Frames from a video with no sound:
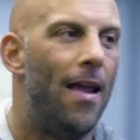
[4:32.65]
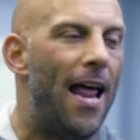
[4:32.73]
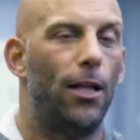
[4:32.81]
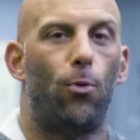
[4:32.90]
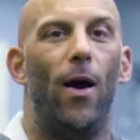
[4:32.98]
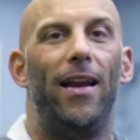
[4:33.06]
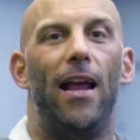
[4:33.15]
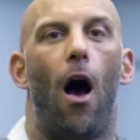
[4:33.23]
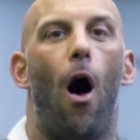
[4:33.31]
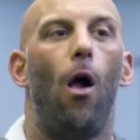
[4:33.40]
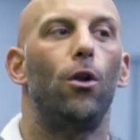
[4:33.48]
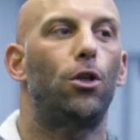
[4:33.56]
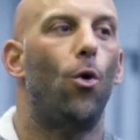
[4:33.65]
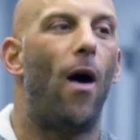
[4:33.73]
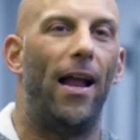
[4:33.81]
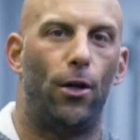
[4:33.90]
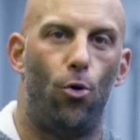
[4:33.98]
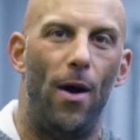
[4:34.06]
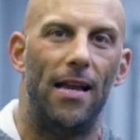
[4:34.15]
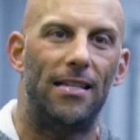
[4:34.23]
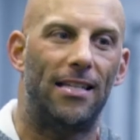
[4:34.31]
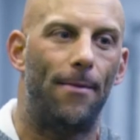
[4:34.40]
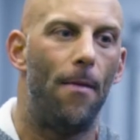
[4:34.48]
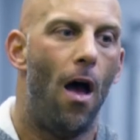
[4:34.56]
That's why they're also at
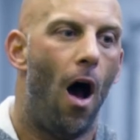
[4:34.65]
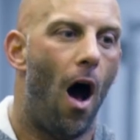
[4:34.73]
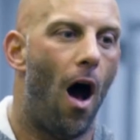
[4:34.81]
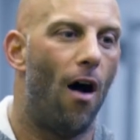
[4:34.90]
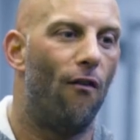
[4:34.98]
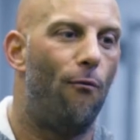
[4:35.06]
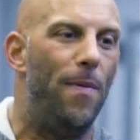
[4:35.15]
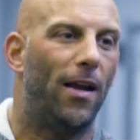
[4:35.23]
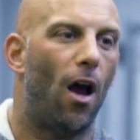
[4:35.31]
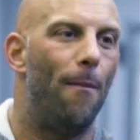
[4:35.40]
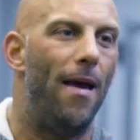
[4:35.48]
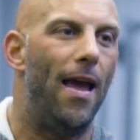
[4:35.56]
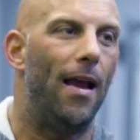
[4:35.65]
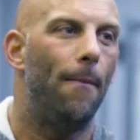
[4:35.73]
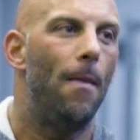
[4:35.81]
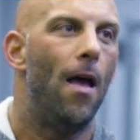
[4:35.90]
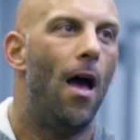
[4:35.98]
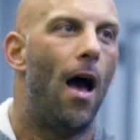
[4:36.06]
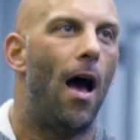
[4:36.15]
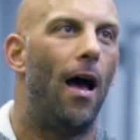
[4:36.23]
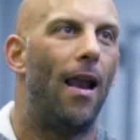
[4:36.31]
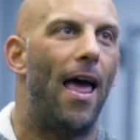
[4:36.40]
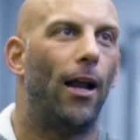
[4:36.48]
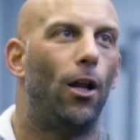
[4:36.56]
risk of becoming
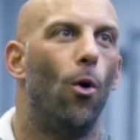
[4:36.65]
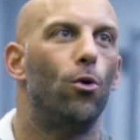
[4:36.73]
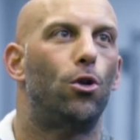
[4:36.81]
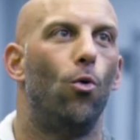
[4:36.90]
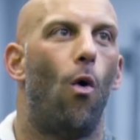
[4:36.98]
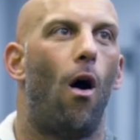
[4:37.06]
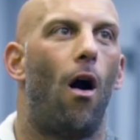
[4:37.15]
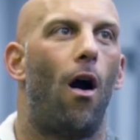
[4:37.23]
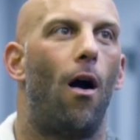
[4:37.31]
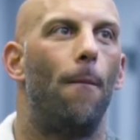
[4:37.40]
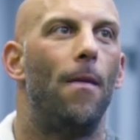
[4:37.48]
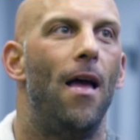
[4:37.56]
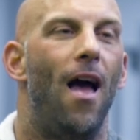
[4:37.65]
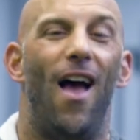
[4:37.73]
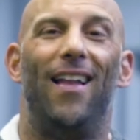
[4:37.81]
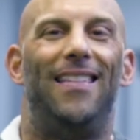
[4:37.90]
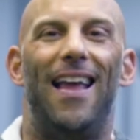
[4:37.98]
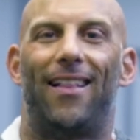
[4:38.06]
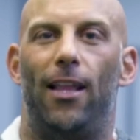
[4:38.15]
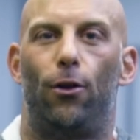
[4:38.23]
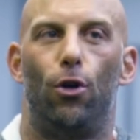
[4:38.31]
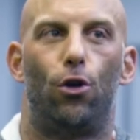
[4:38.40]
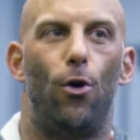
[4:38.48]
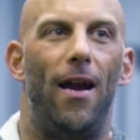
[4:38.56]
uh, like those who are addicted
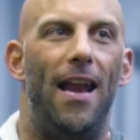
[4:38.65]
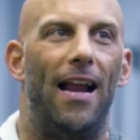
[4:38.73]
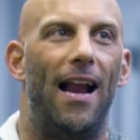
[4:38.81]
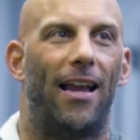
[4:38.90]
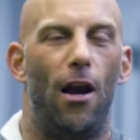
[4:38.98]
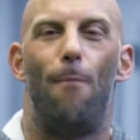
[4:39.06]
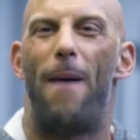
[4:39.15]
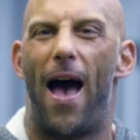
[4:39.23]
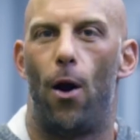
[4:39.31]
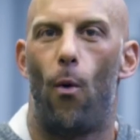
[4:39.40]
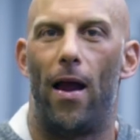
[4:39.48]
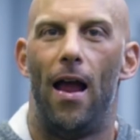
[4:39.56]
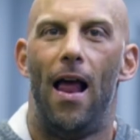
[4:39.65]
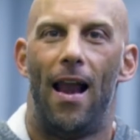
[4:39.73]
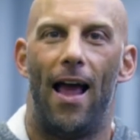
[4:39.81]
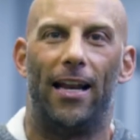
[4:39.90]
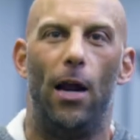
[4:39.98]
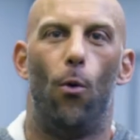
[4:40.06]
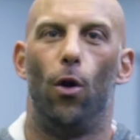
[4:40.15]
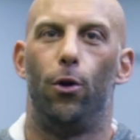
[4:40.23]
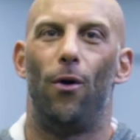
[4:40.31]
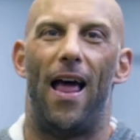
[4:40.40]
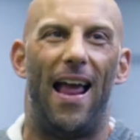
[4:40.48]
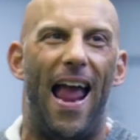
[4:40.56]
to training like in a bad way like they will
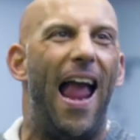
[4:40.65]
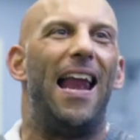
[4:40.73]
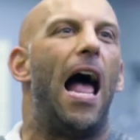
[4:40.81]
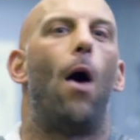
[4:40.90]
do like eight